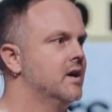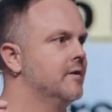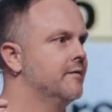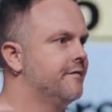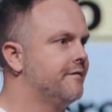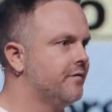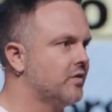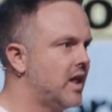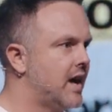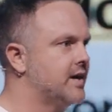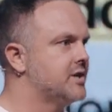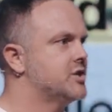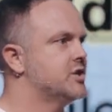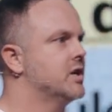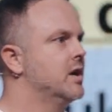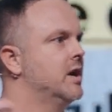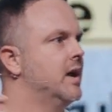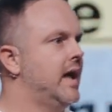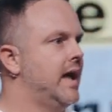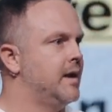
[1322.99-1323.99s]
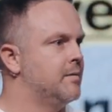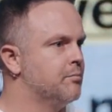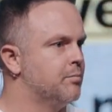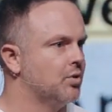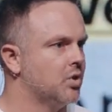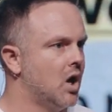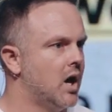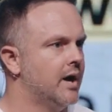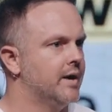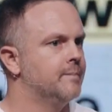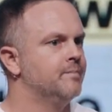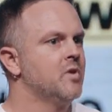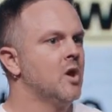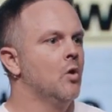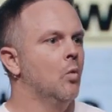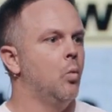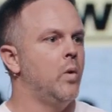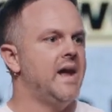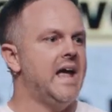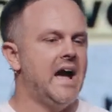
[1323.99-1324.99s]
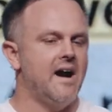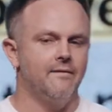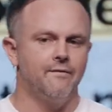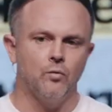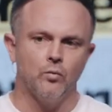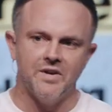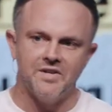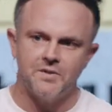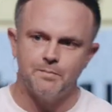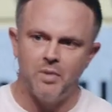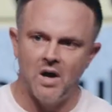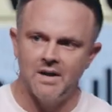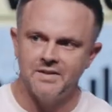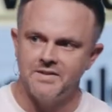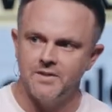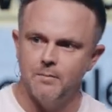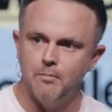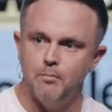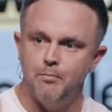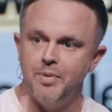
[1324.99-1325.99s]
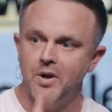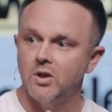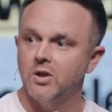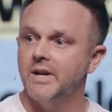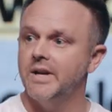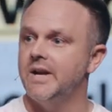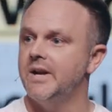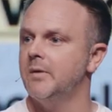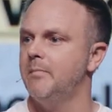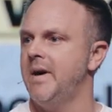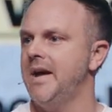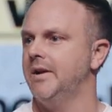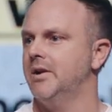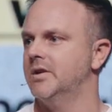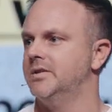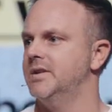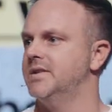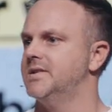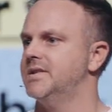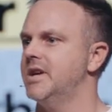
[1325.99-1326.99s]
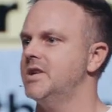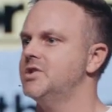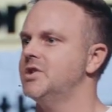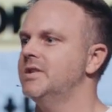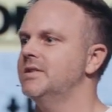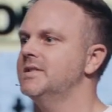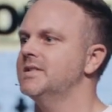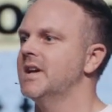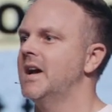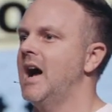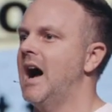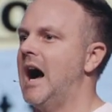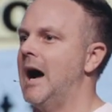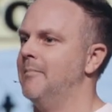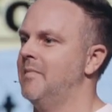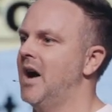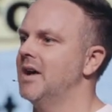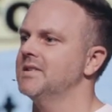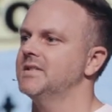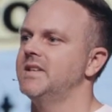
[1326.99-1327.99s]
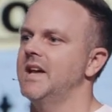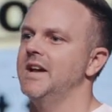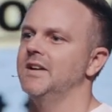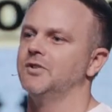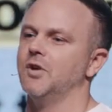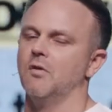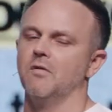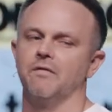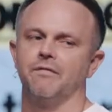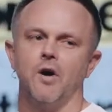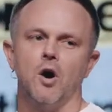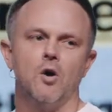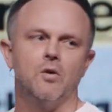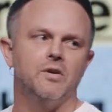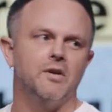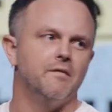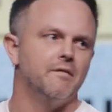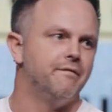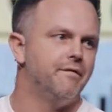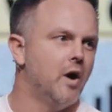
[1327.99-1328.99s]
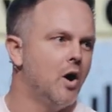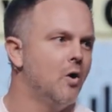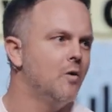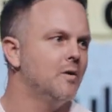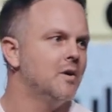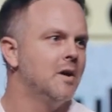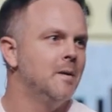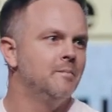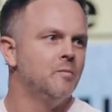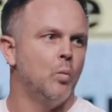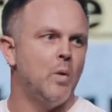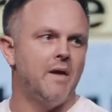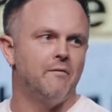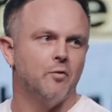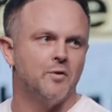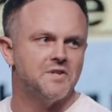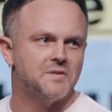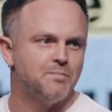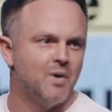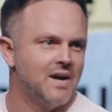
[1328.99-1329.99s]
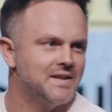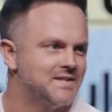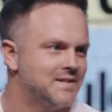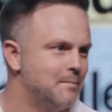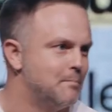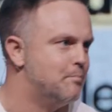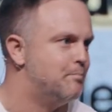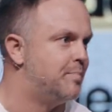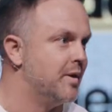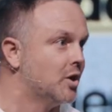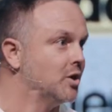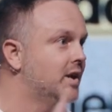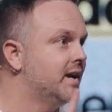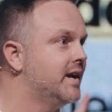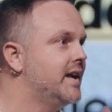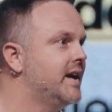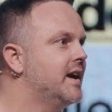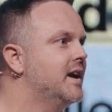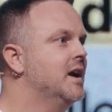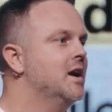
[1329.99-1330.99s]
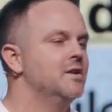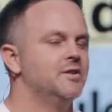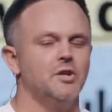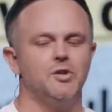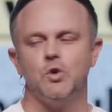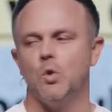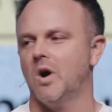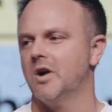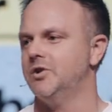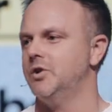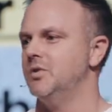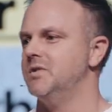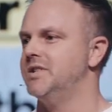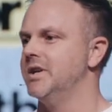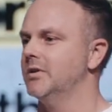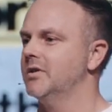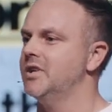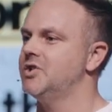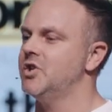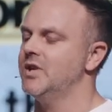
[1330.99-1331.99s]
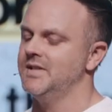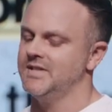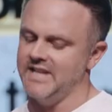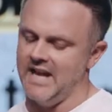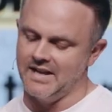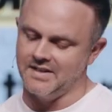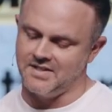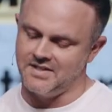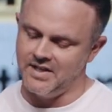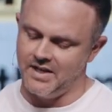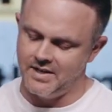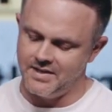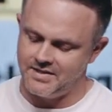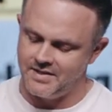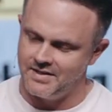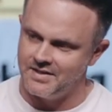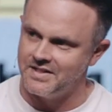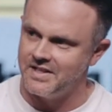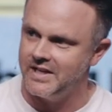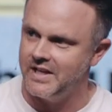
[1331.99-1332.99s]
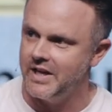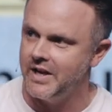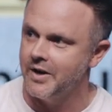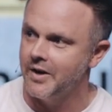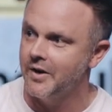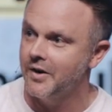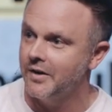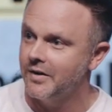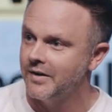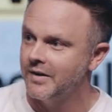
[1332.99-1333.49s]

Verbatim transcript: flesh and blood. We have responsibility to make good decisions. I'm not saying don't vote, vote. We have a responsibility to do our due diligence as citizens here